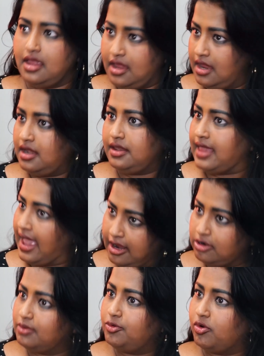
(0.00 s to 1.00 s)
in the
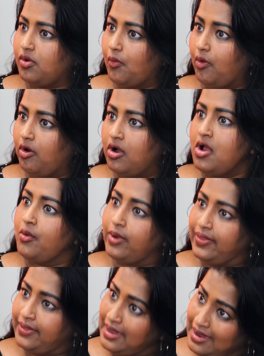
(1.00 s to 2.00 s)
Anglo-Boer War,
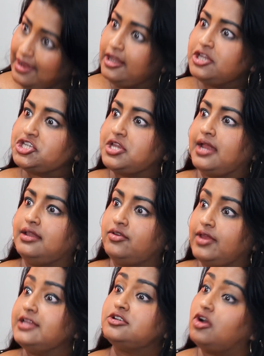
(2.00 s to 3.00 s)
when the English had
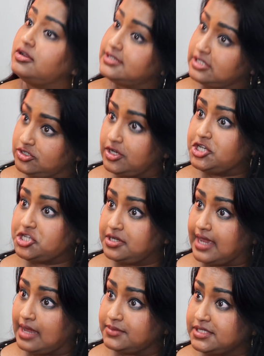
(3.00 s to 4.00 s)
created concentration
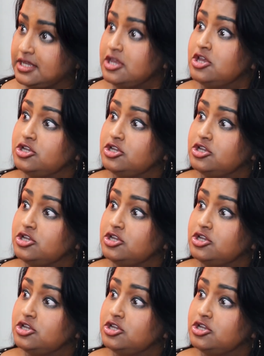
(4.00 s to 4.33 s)
camps